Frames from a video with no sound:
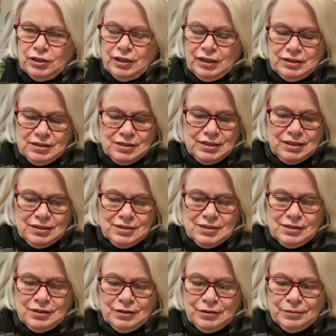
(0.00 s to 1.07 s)
It's
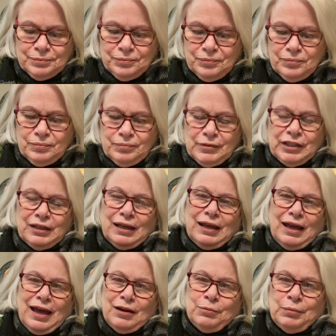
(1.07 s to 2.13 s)
a
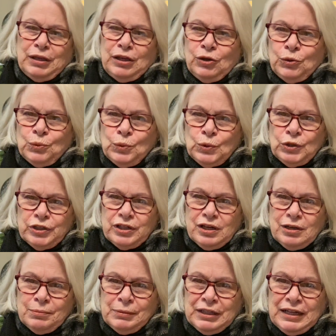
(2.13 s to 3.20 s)
Academy Award
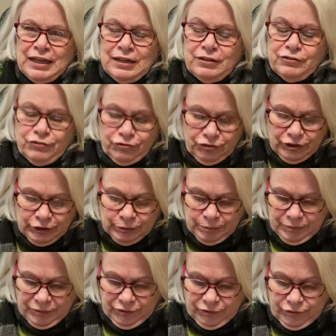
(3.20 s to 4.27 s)
nominated
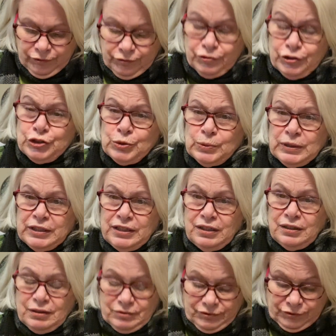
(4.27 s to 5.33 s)
film for
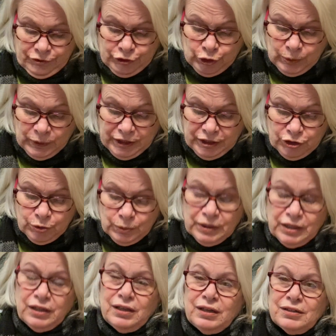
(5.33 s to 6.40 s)

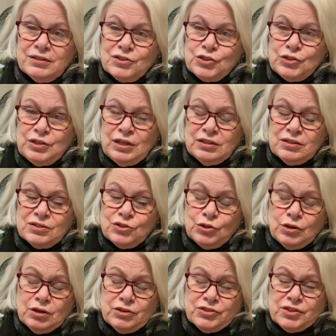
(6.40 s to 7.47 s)
2020, and it
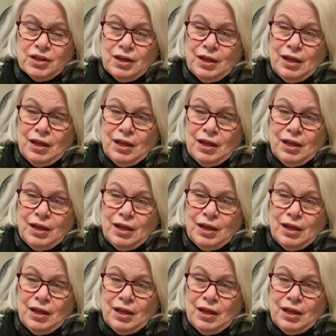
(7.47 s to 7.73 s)
stars